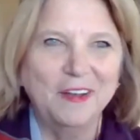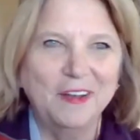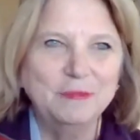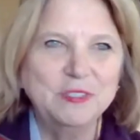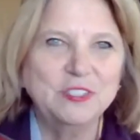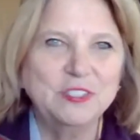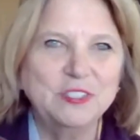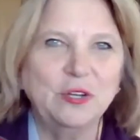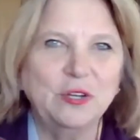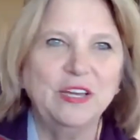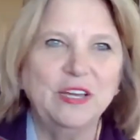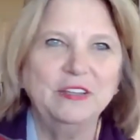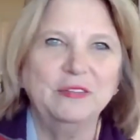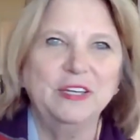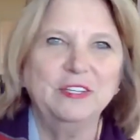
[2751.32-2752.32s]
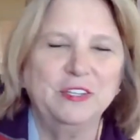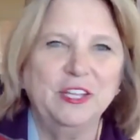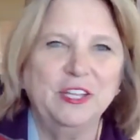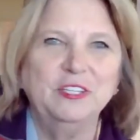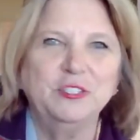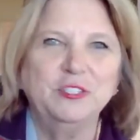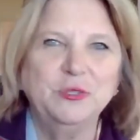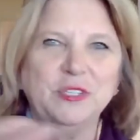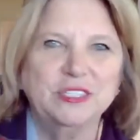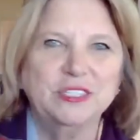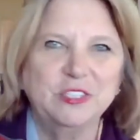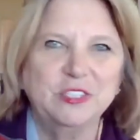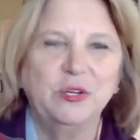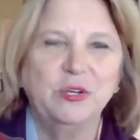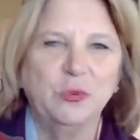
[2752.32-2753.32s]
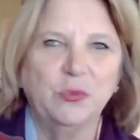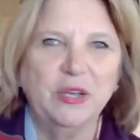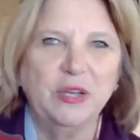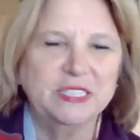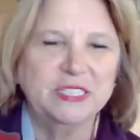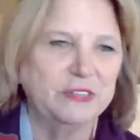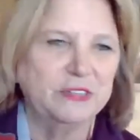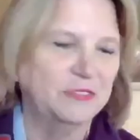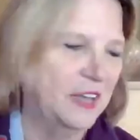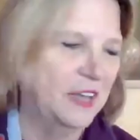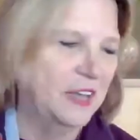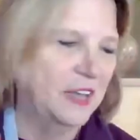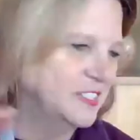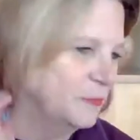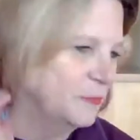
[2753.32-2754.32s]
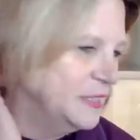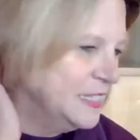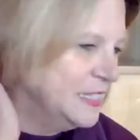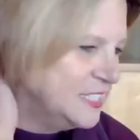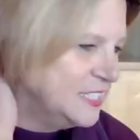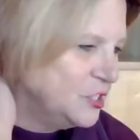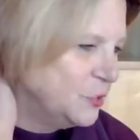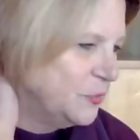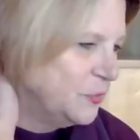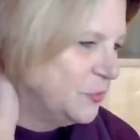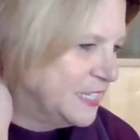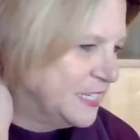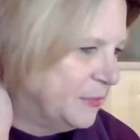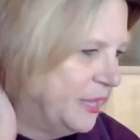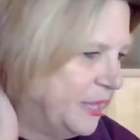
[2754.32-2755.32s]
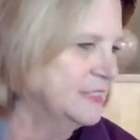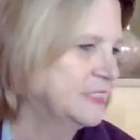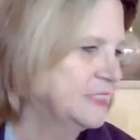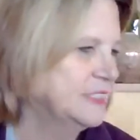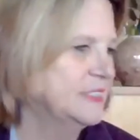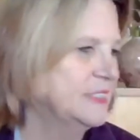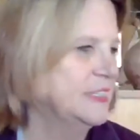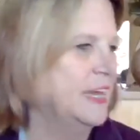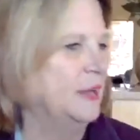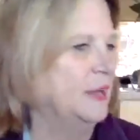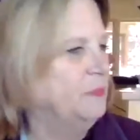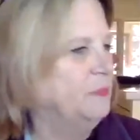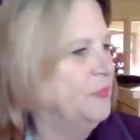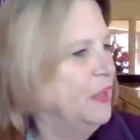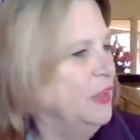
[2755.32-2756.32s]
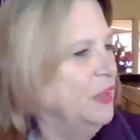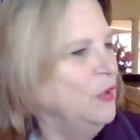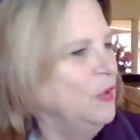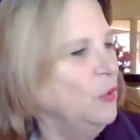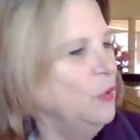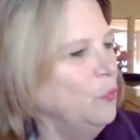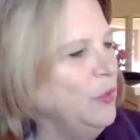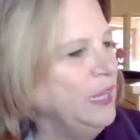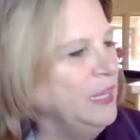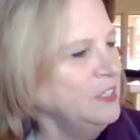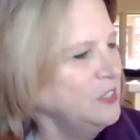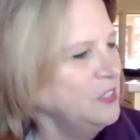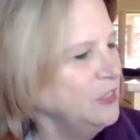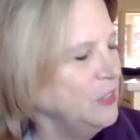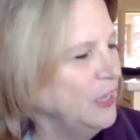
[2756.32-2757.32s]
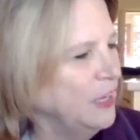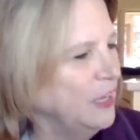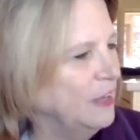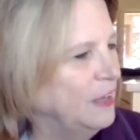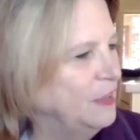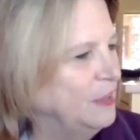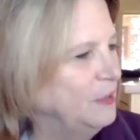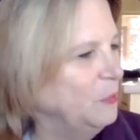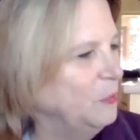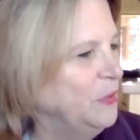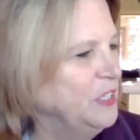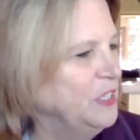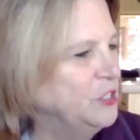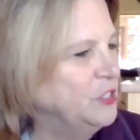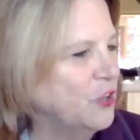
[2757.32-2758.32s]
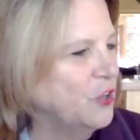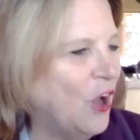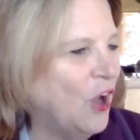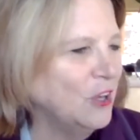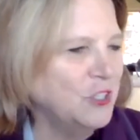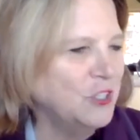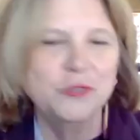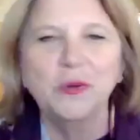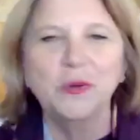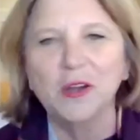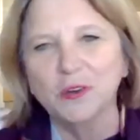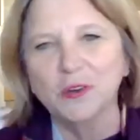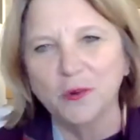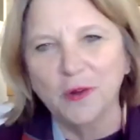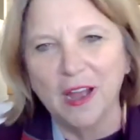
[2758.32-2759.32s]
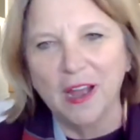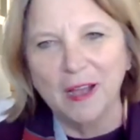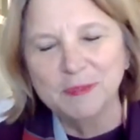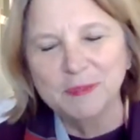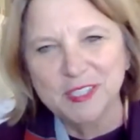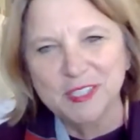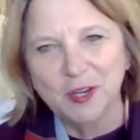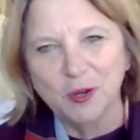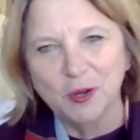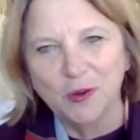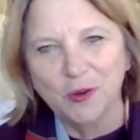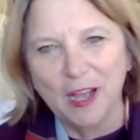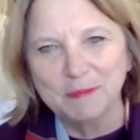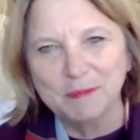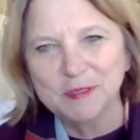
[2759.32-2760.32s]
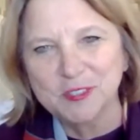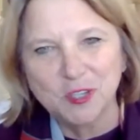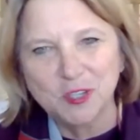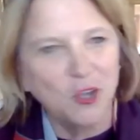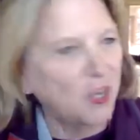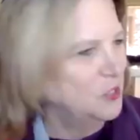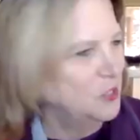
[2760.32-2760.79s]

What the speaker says: So they do this, raising of livestock. But listen to what Atema has to say. We talk to our crops and our crops talk